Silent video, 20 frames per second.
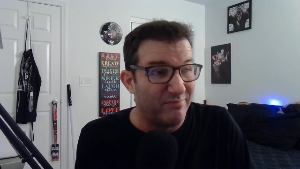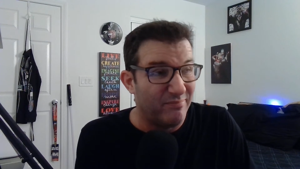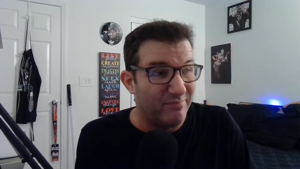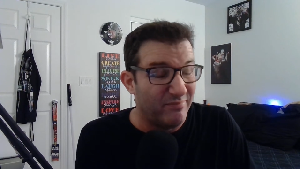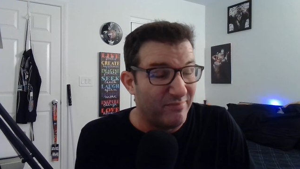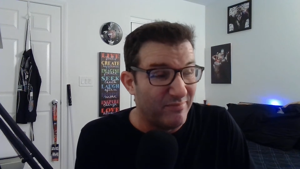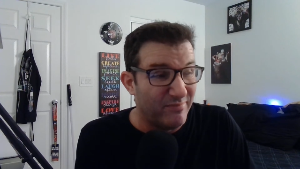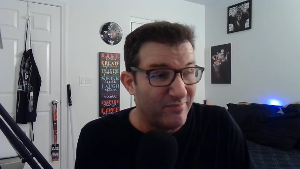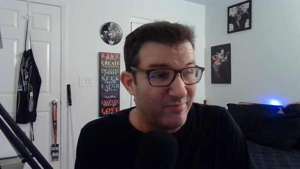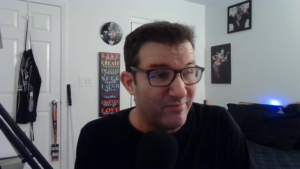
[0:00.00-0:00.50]

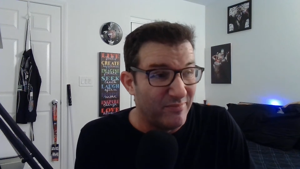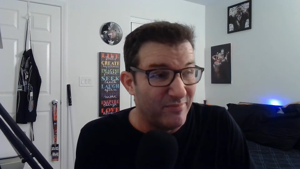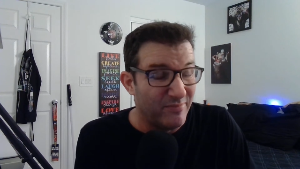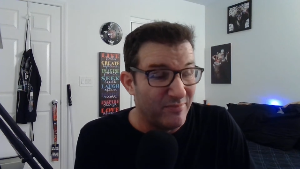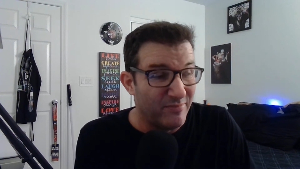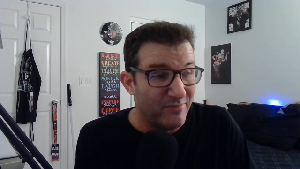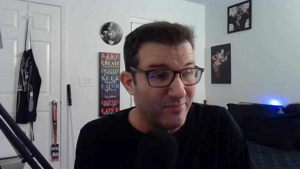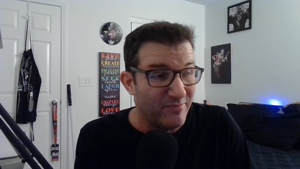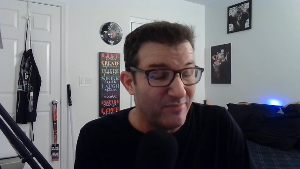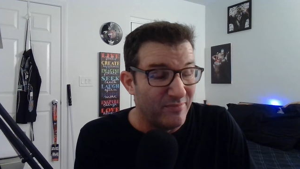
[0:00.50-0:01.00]

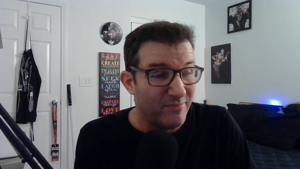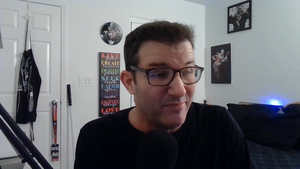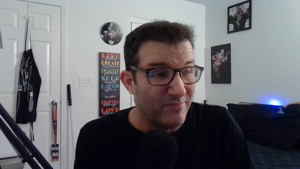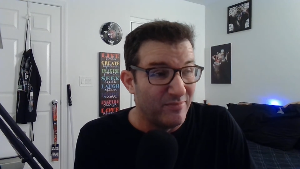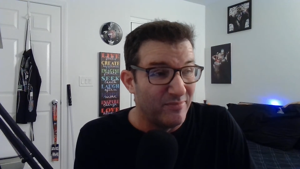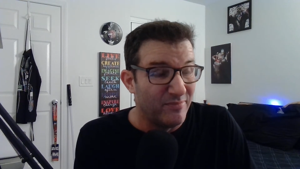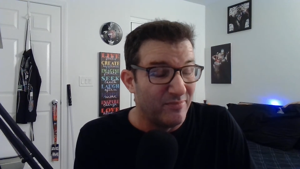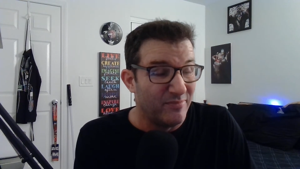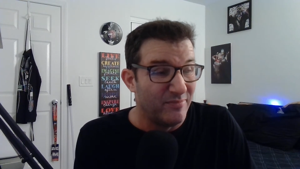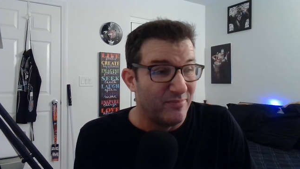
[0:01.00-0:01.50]

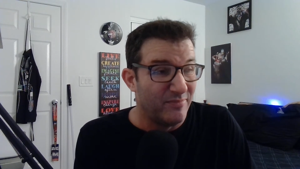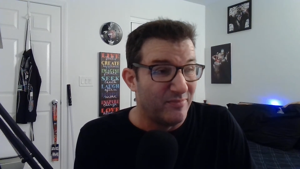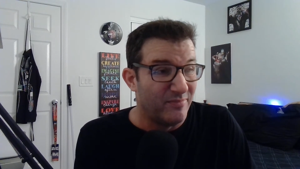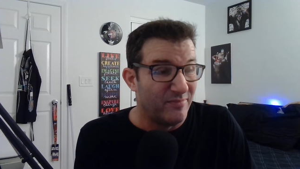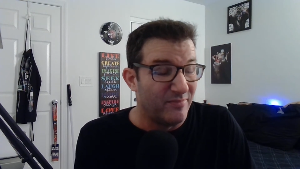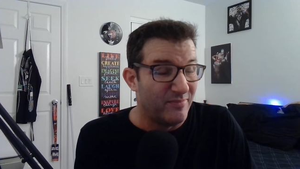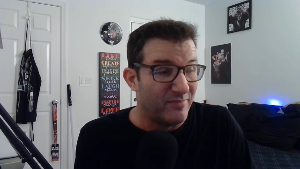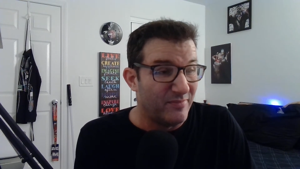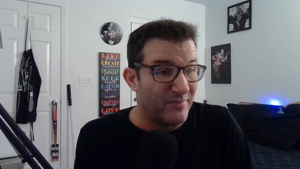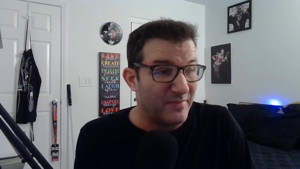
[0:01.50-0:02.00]

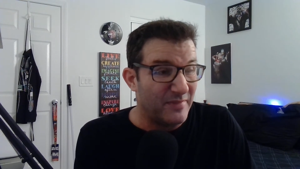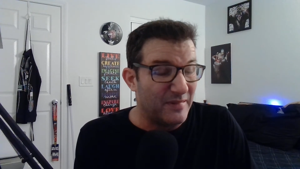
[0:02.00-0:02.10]
[no speech]